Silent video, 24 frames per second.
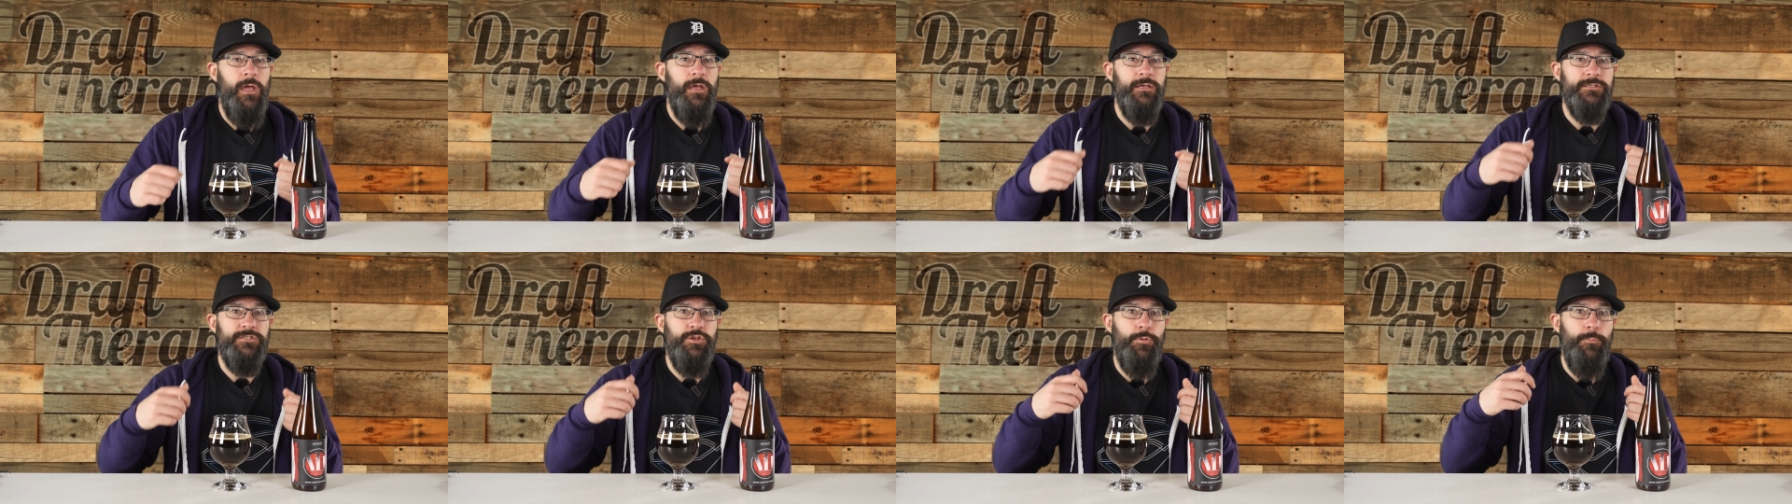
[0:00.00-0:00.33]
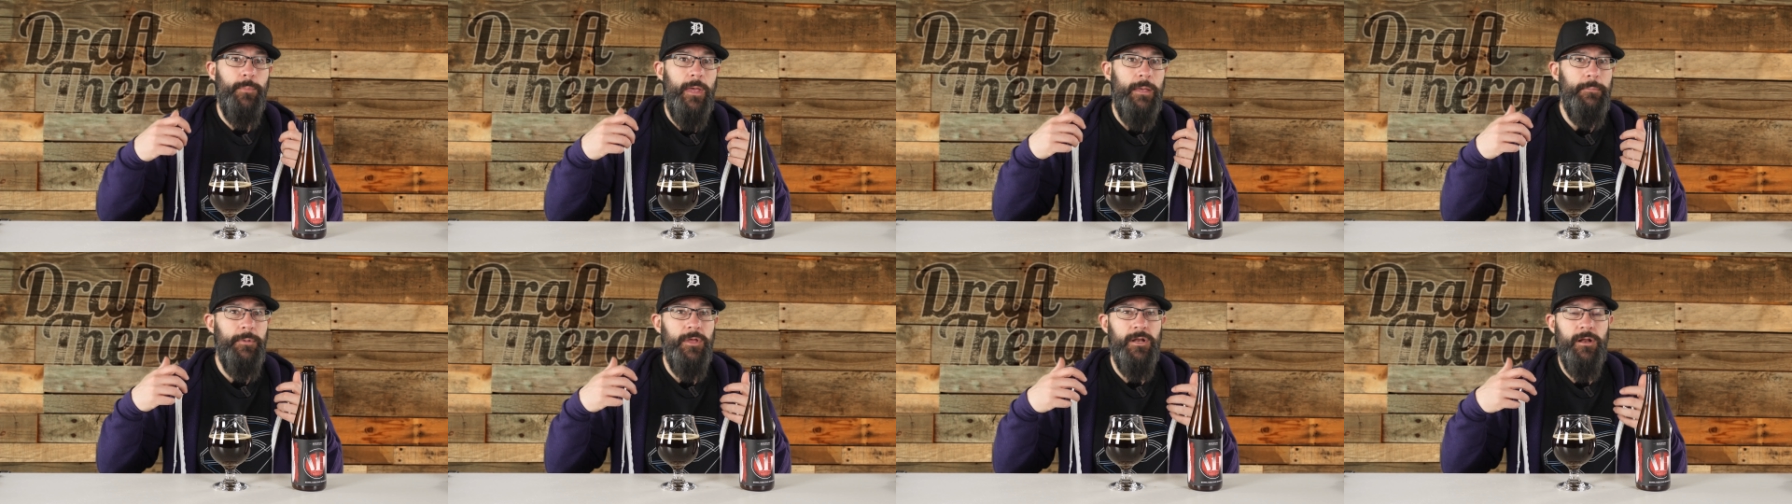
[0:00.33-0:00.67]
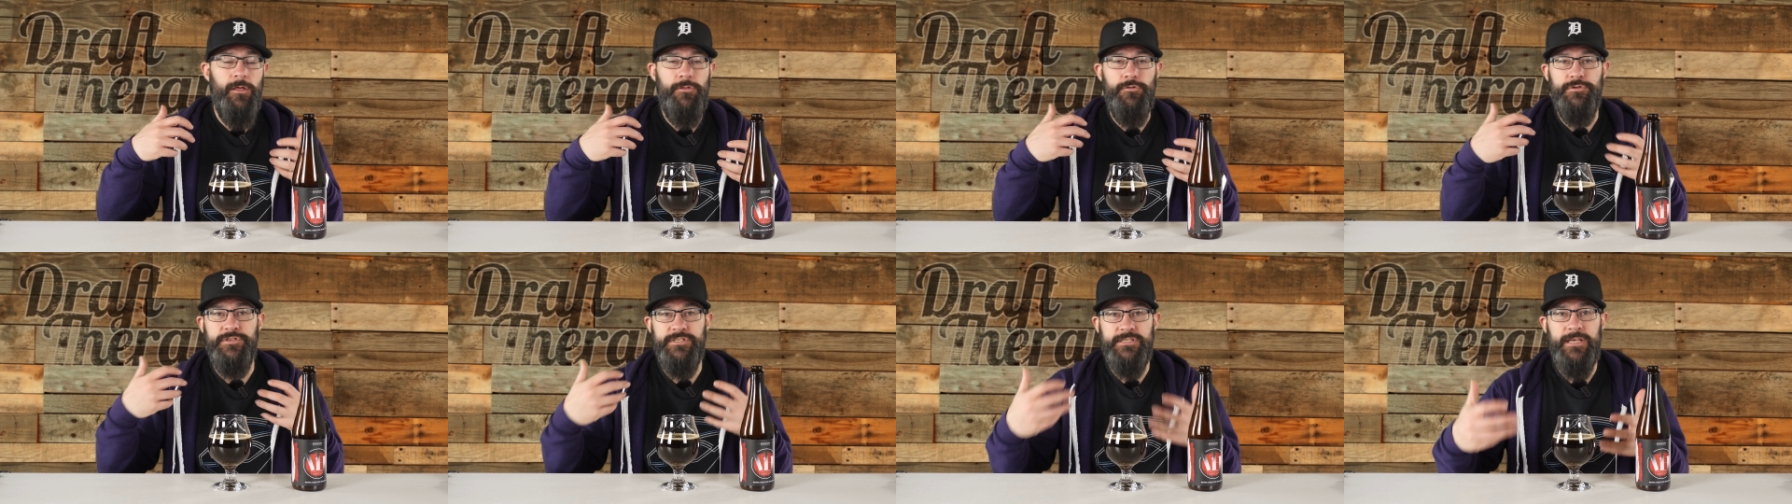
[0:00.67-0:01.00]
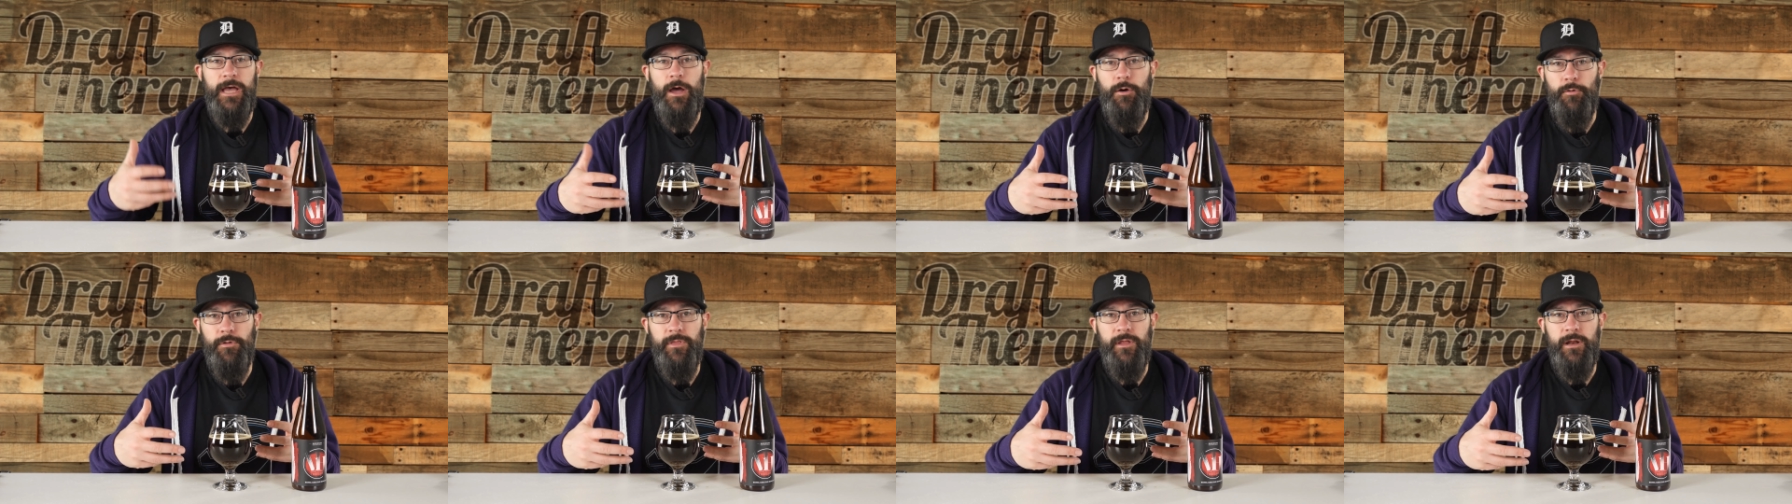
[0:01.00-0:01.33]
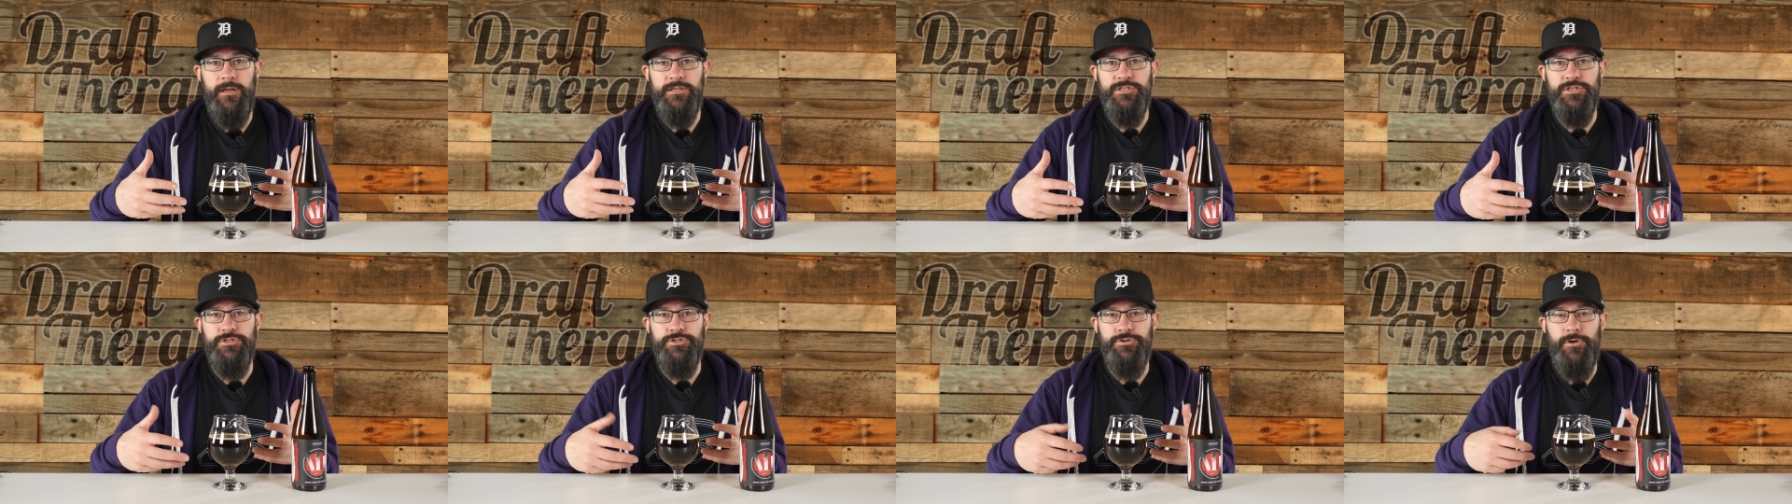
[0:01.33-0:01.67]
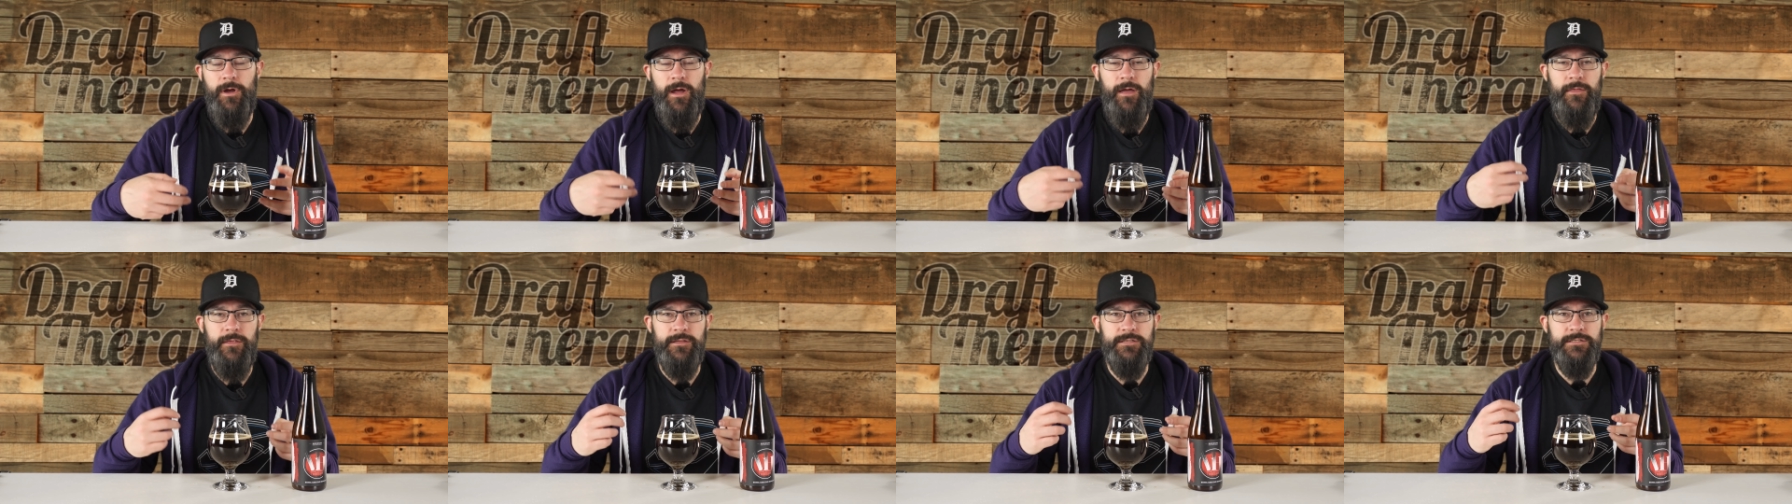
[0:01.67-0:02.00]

Is there maybe another sour that I should try